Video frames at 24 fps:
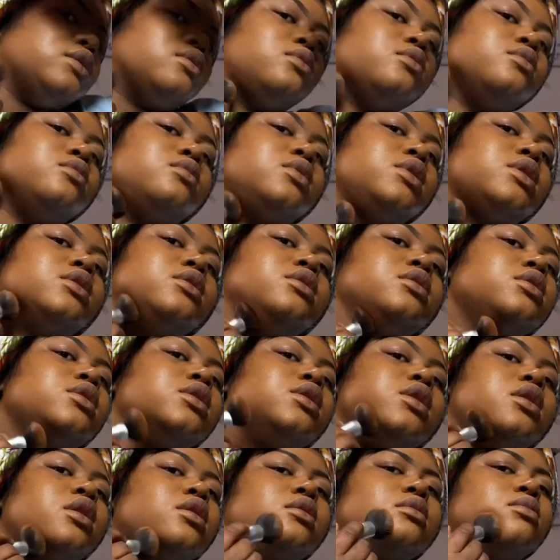on, you
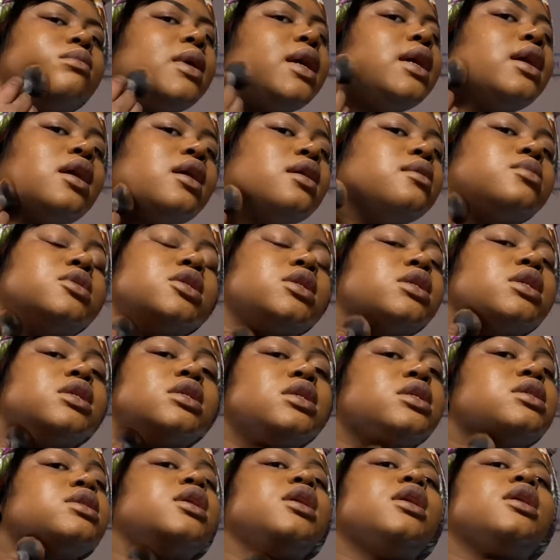know, makeup to look the
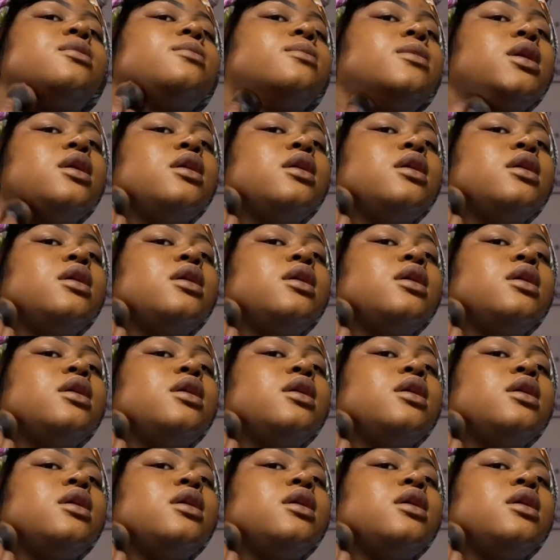same.